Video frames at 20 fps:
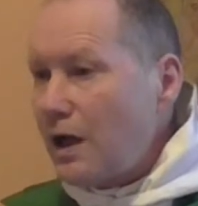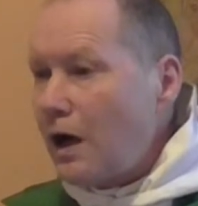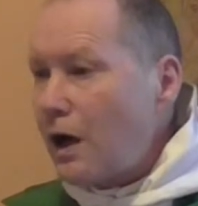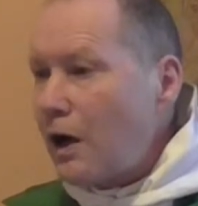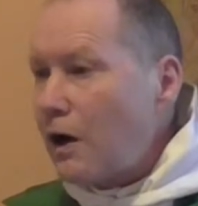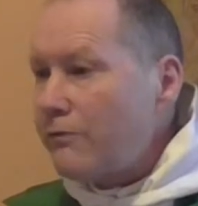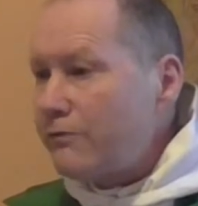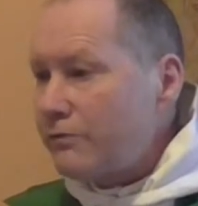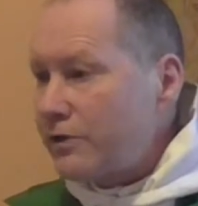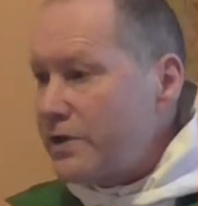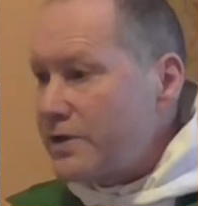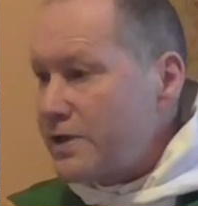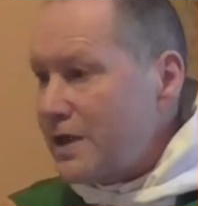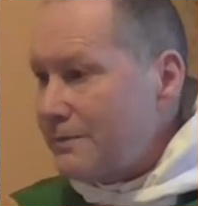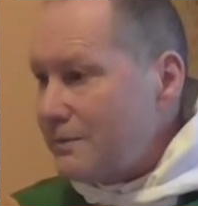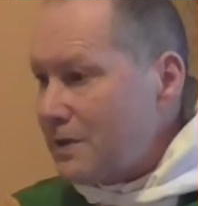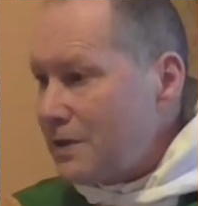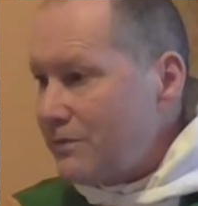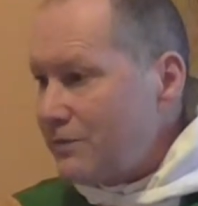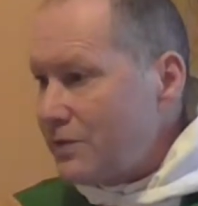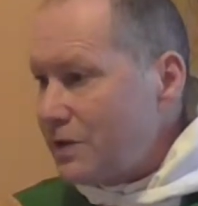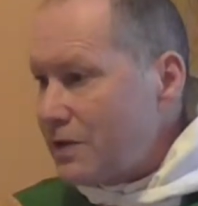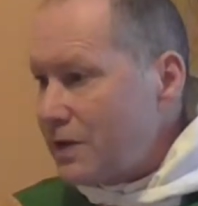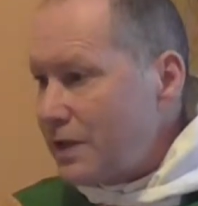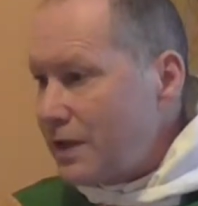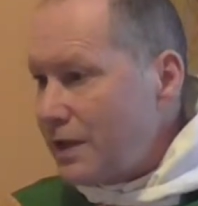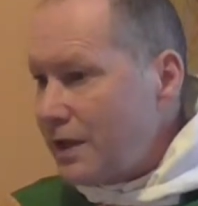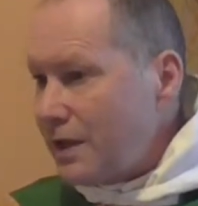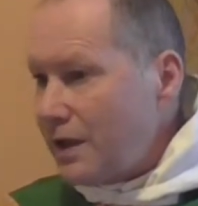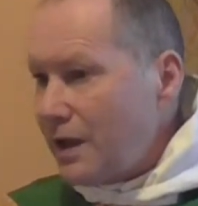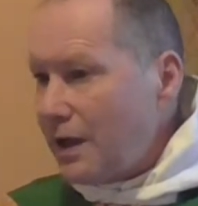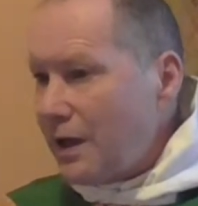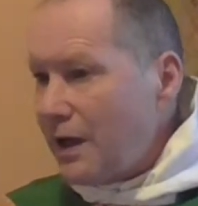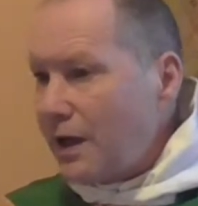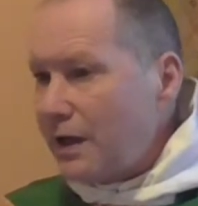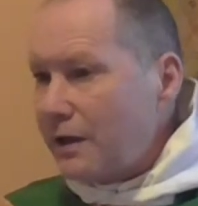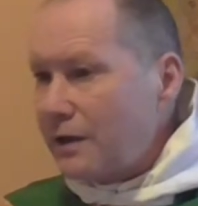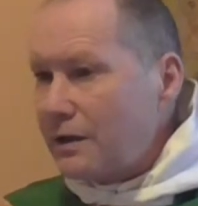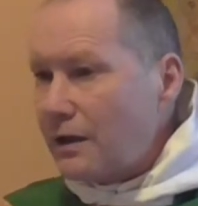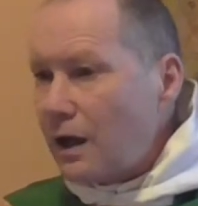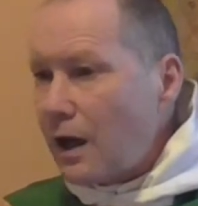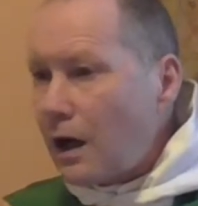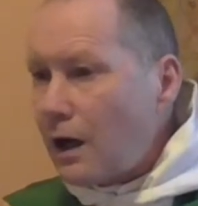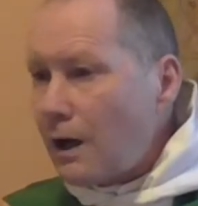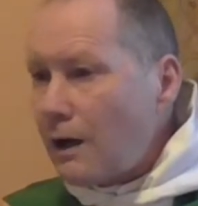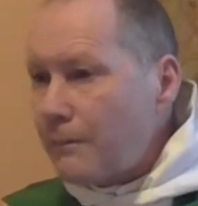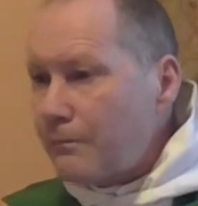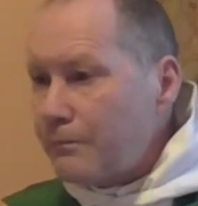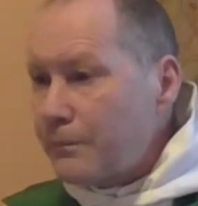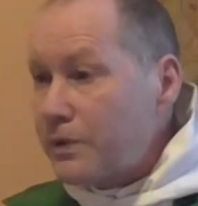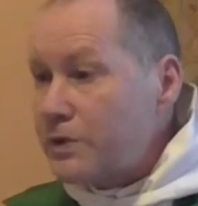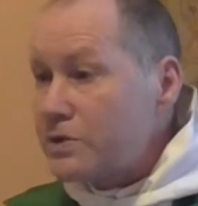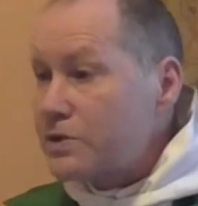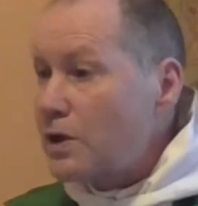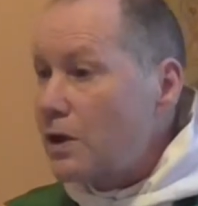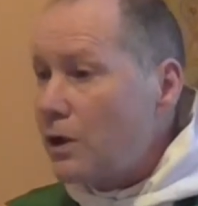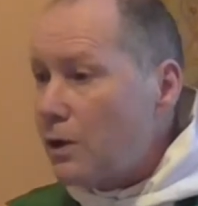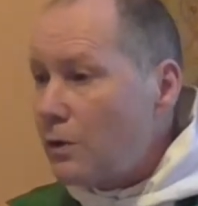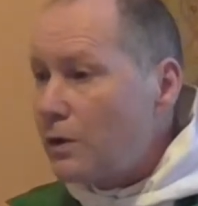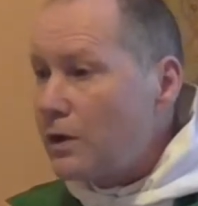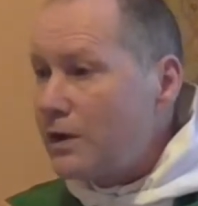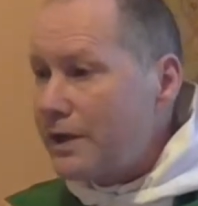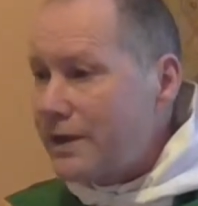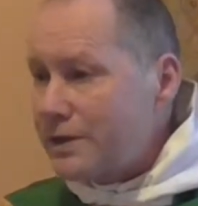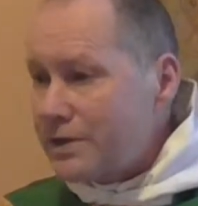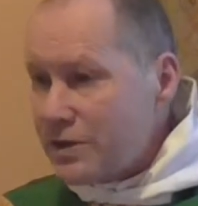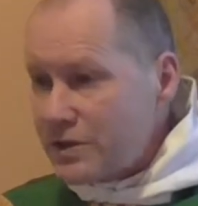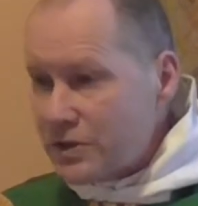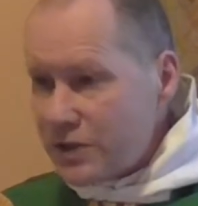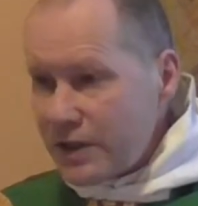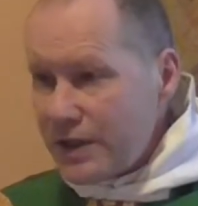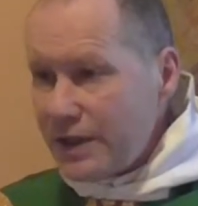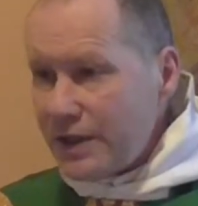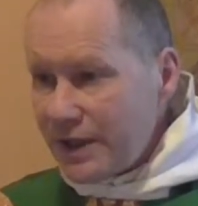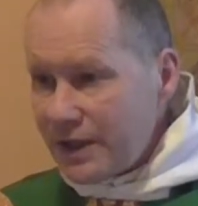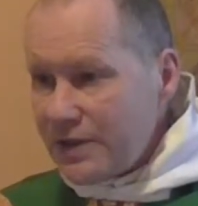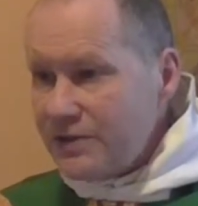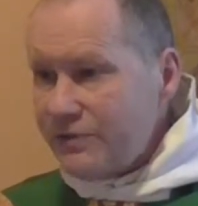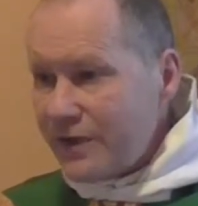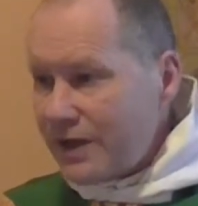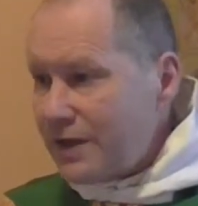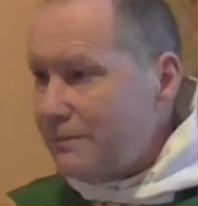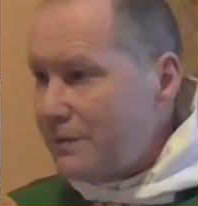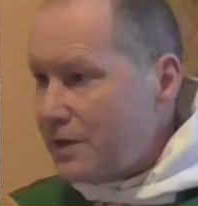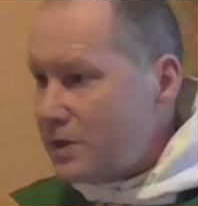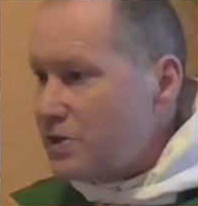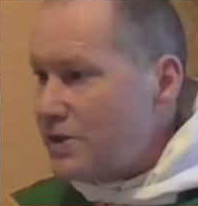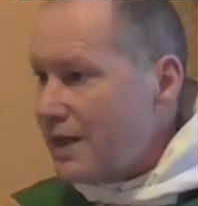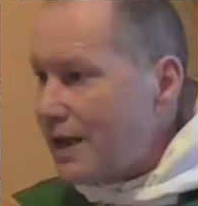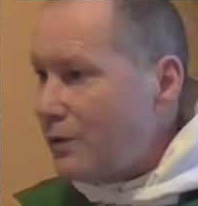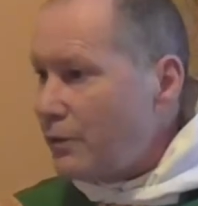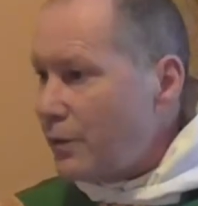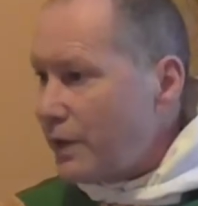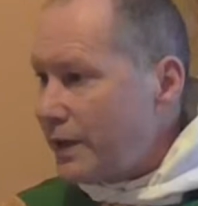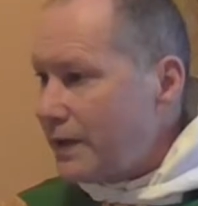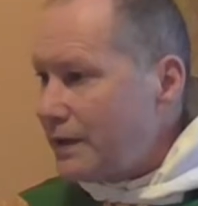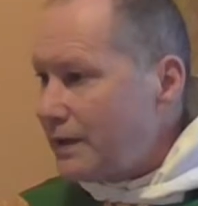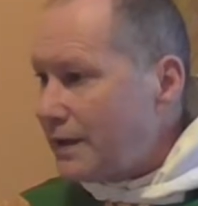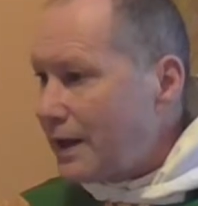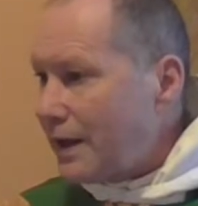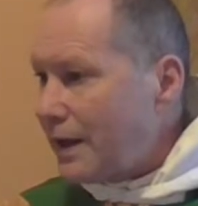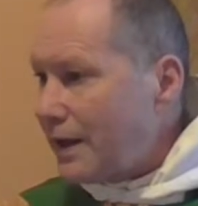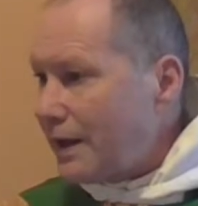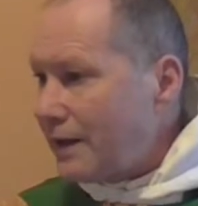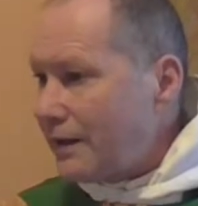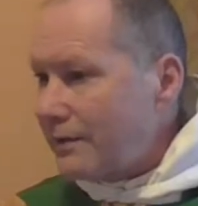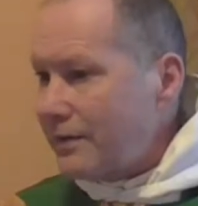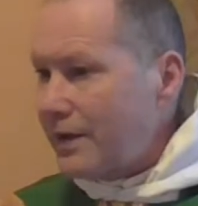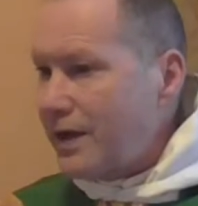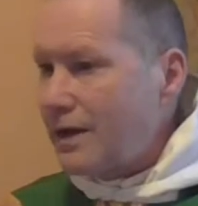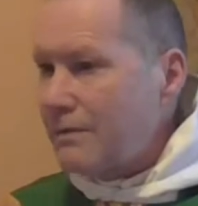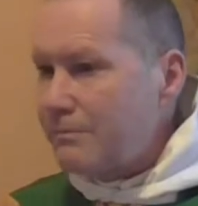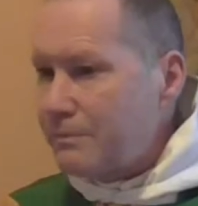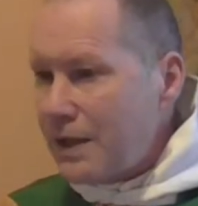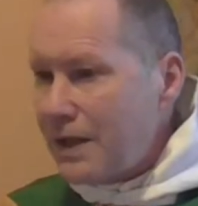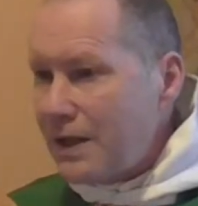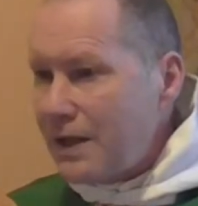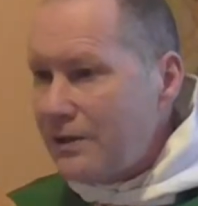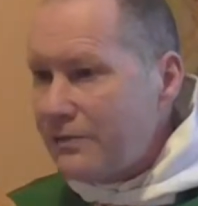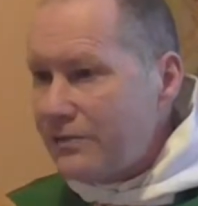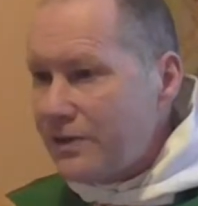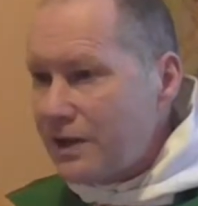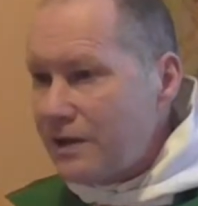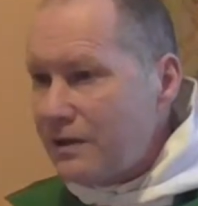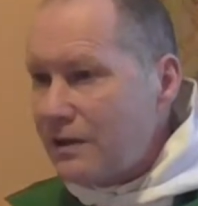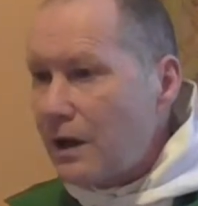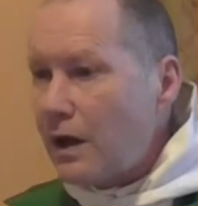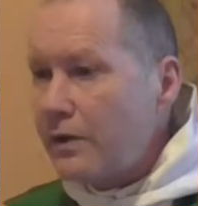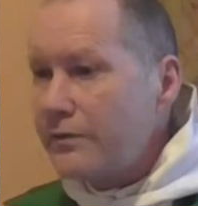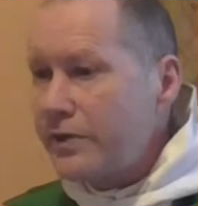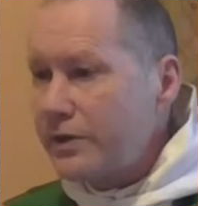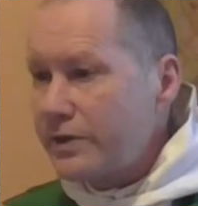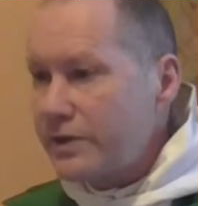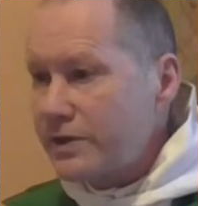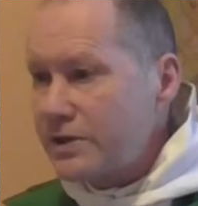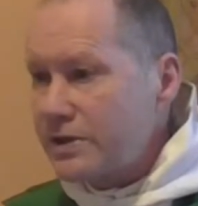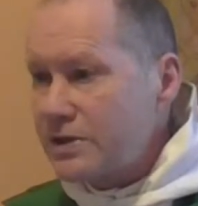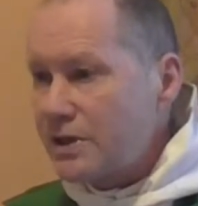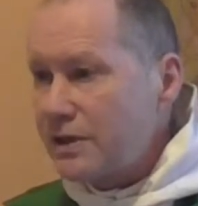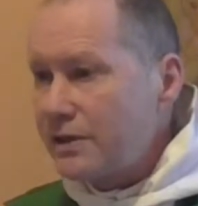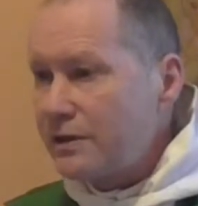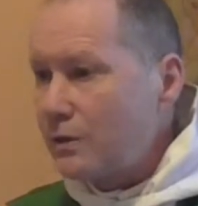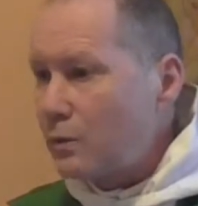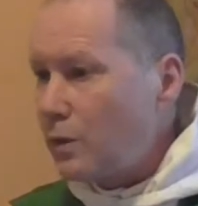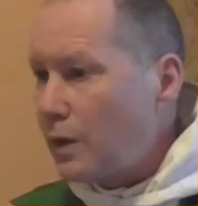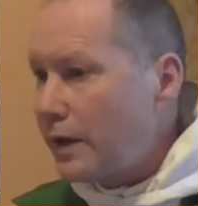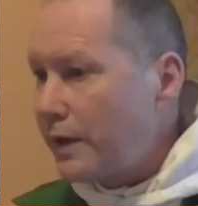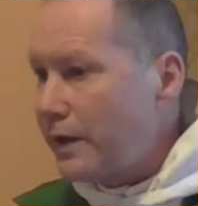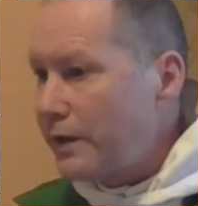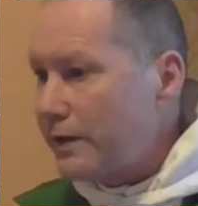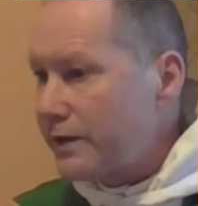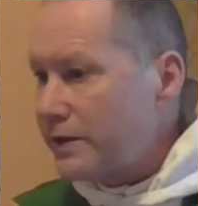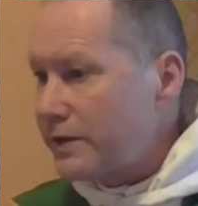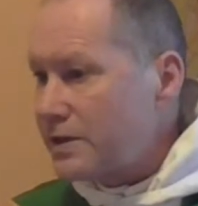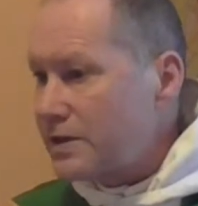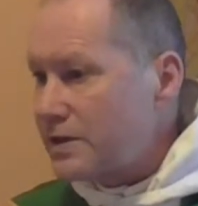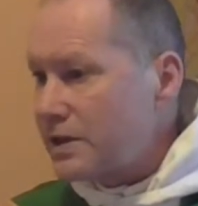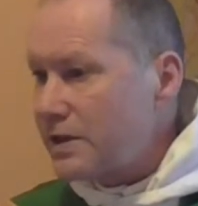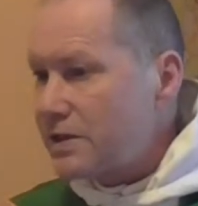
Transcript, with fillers: of receptivity and calm, because the whole liturgy is very much that way inclined. They are bathed in otherness and quietness.